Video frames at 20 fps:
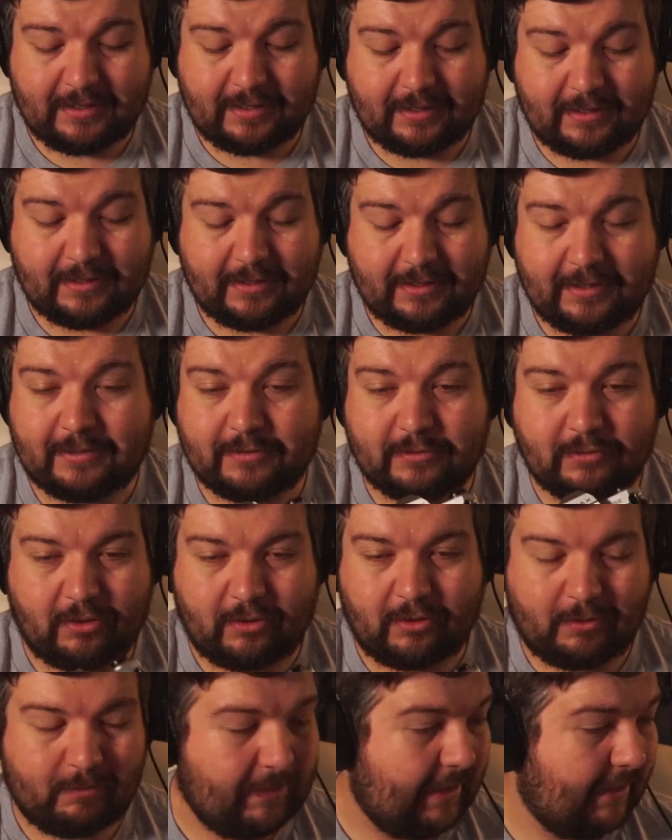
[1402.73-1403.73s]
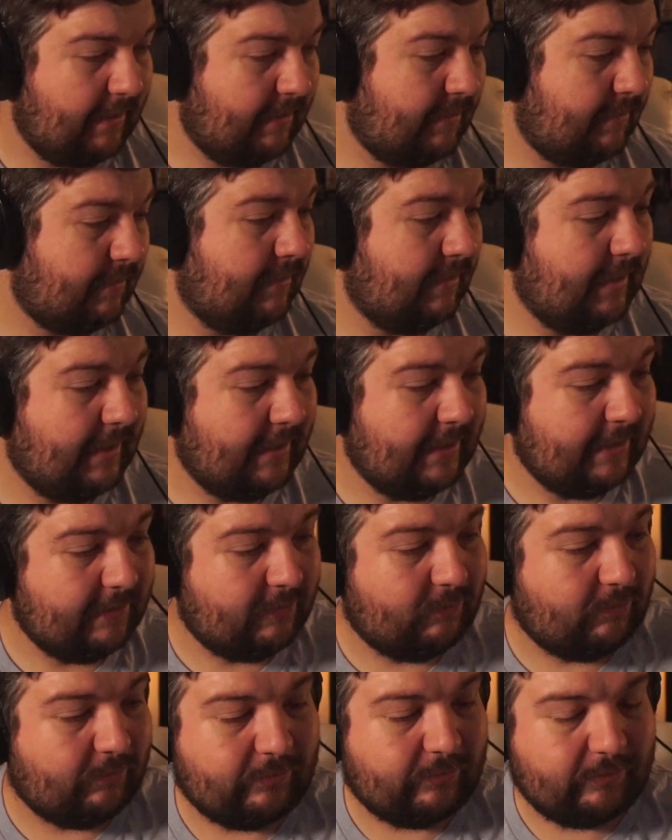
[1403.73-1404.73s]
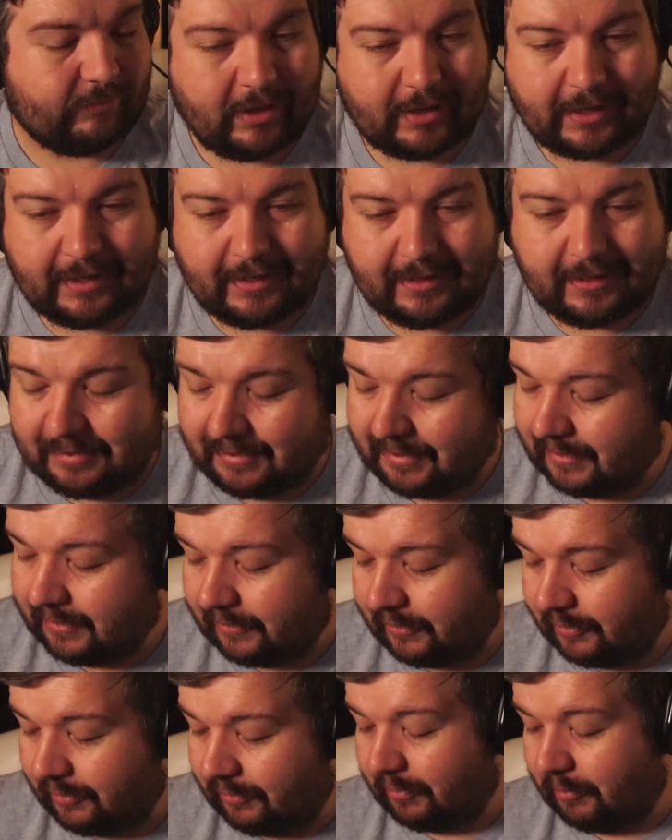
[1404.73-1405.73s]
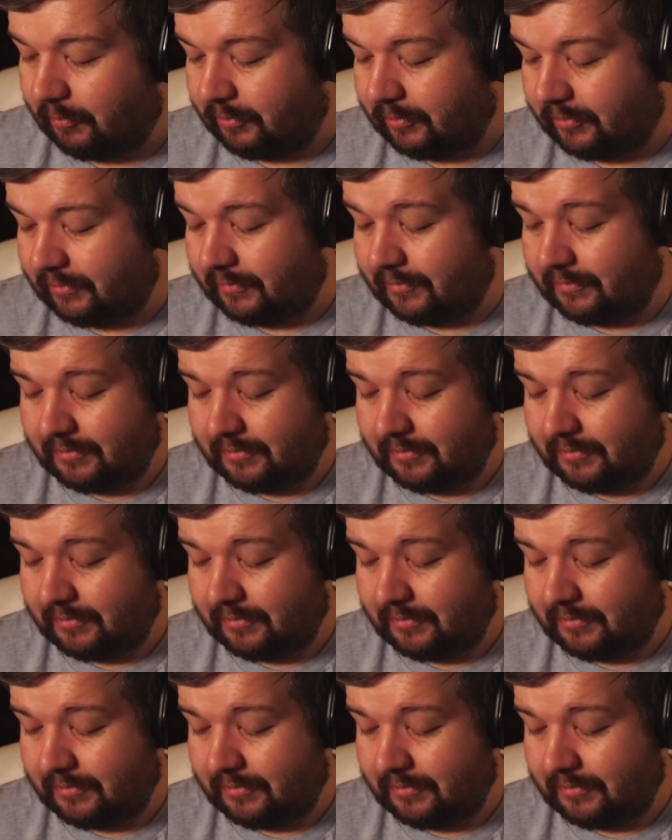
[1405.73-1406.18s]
is all metal. It is rugged and durable.